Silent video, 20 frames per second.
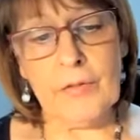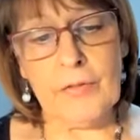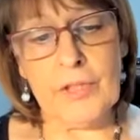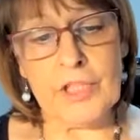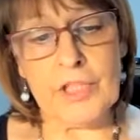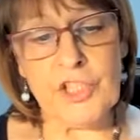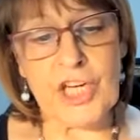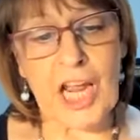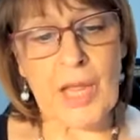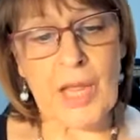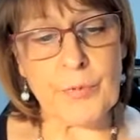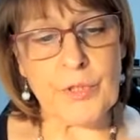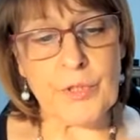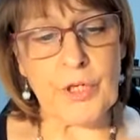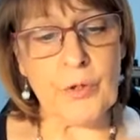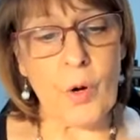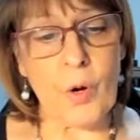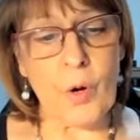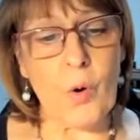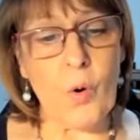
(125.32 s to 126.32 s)
The
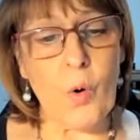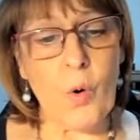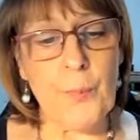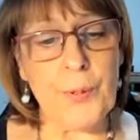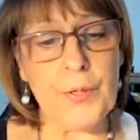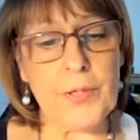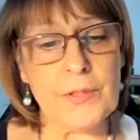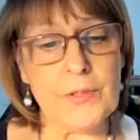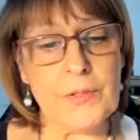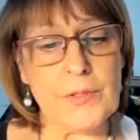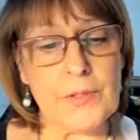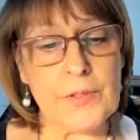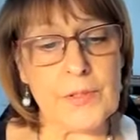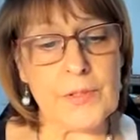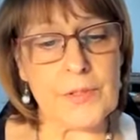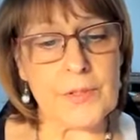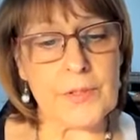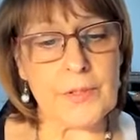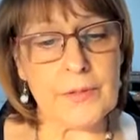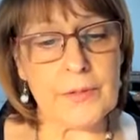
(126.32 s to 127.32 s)
chapter
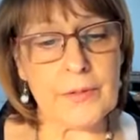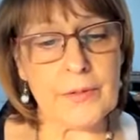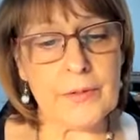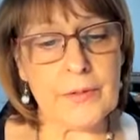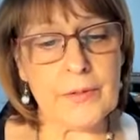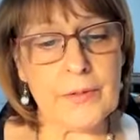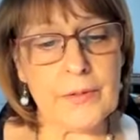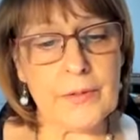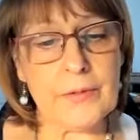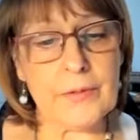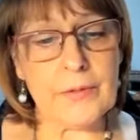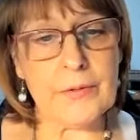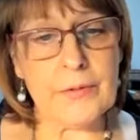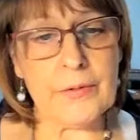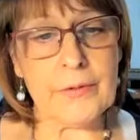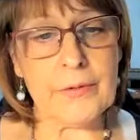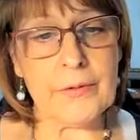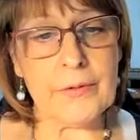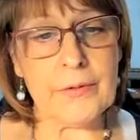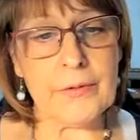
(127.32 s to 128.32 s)
opens
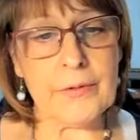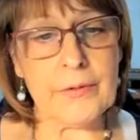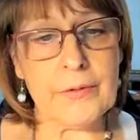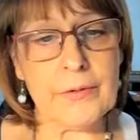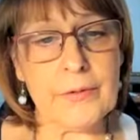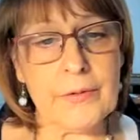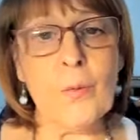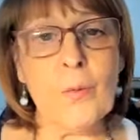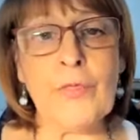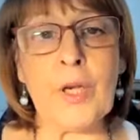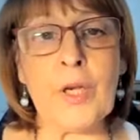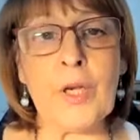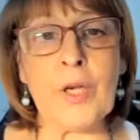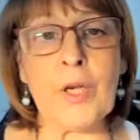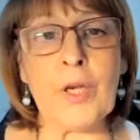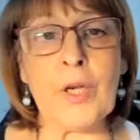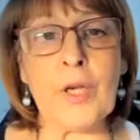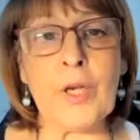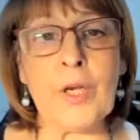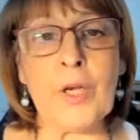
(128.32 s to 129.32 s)
with the
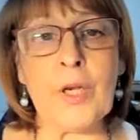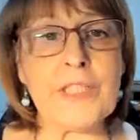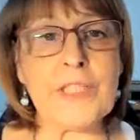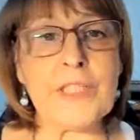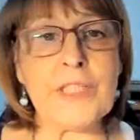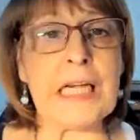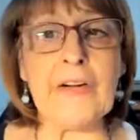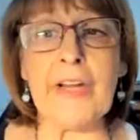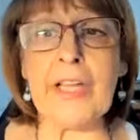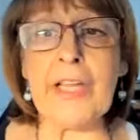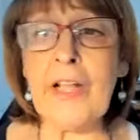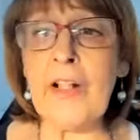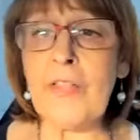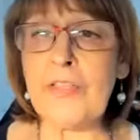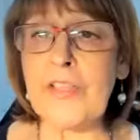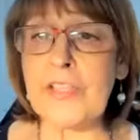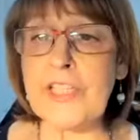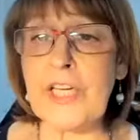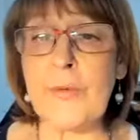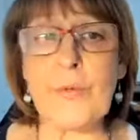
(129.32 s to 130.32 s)
Lord declaring
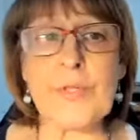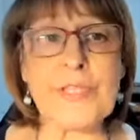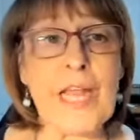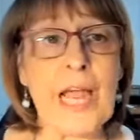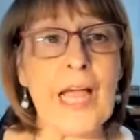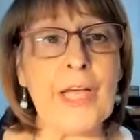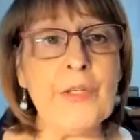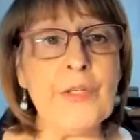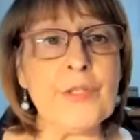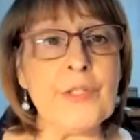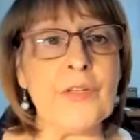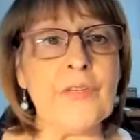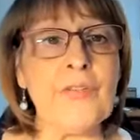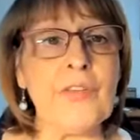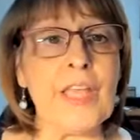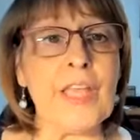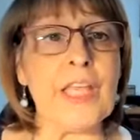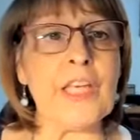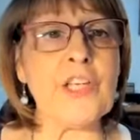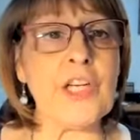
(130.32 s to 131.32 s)
that it was out of
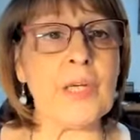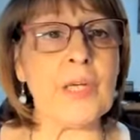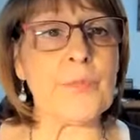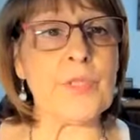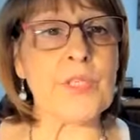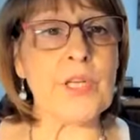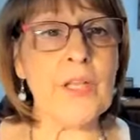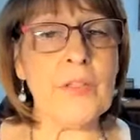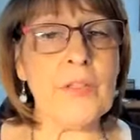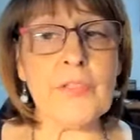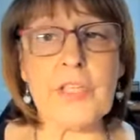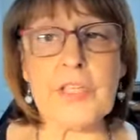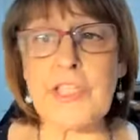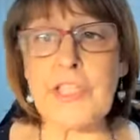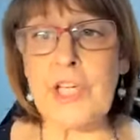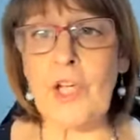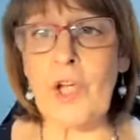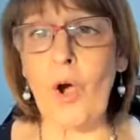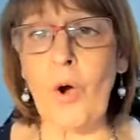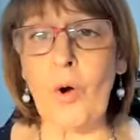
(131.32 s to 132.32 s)
Egypt that
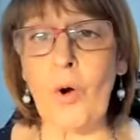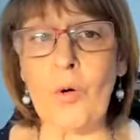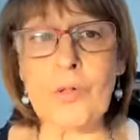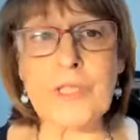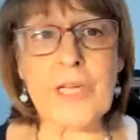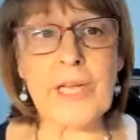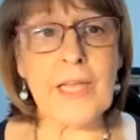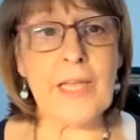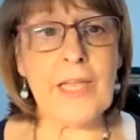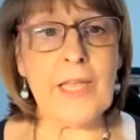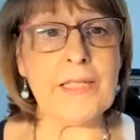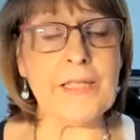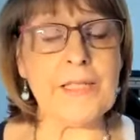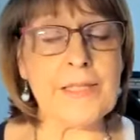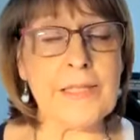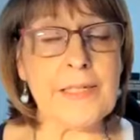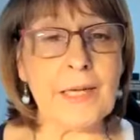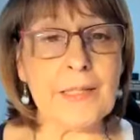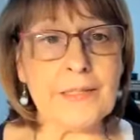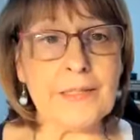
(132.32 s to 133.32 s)
he called his
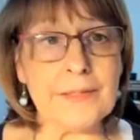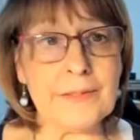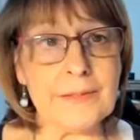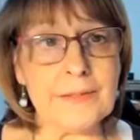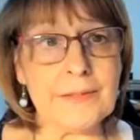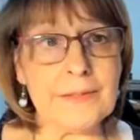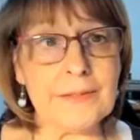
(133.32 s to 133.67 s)
son.